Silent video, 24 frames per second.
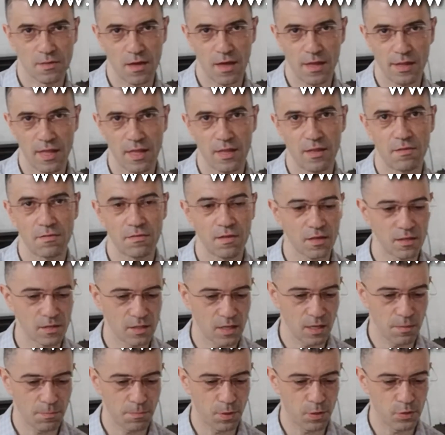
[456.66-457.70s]
and then the
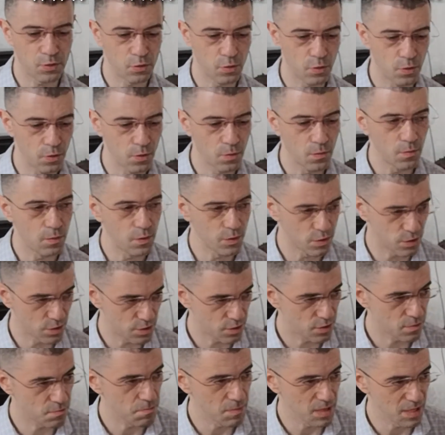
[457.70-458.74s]
13.0, which
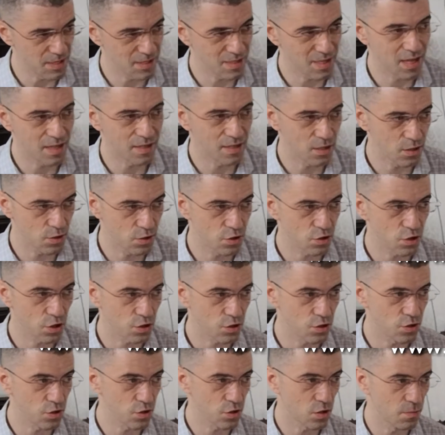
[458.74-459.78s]
means that the
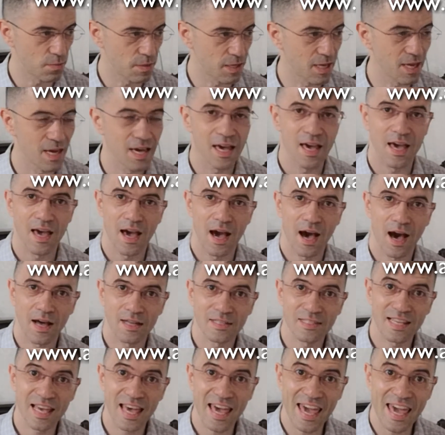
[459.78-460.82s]
destruction is going to be
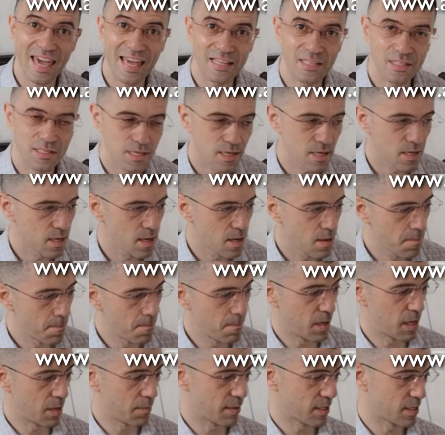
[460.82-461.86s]
at 8
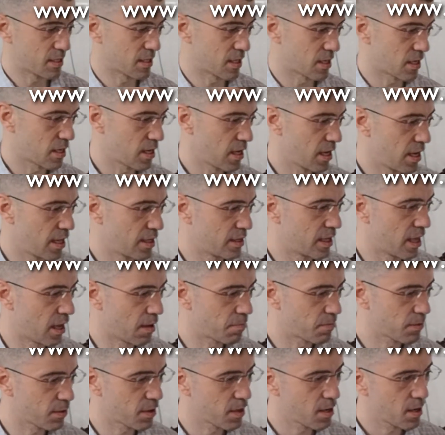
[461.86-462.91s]
millimeter in
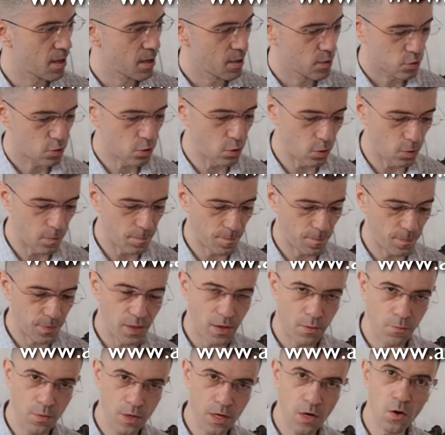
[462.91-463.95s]
depth. So
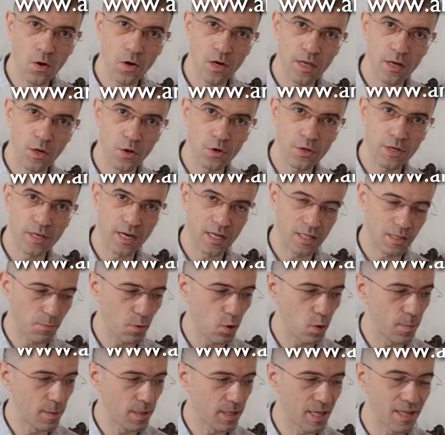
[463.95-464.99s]
we're only looking at the
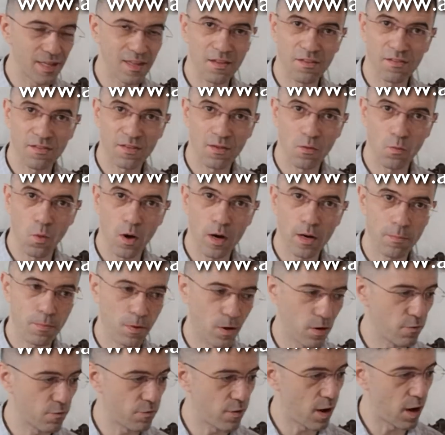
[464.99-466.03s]
moment at the
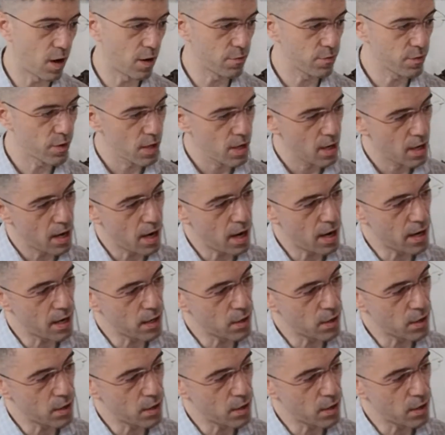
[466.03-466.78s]
1.5, and then